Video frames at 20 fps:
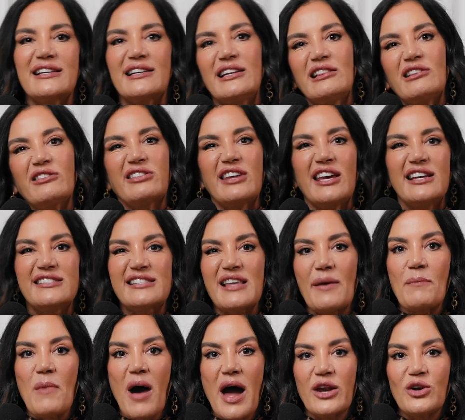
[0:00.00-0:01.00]
and little things that
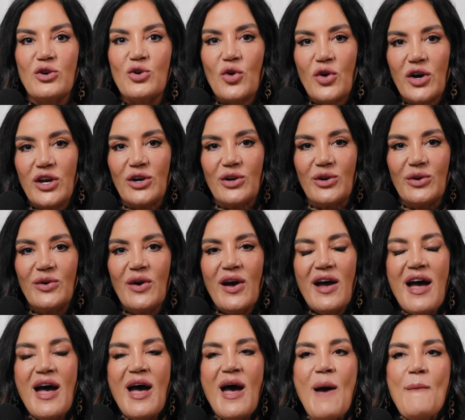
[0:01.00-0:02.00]
might annoy you.
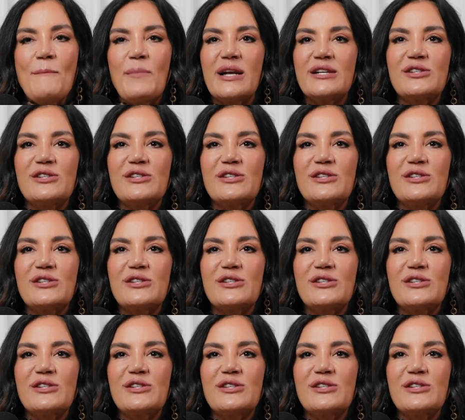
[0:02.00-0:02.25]
But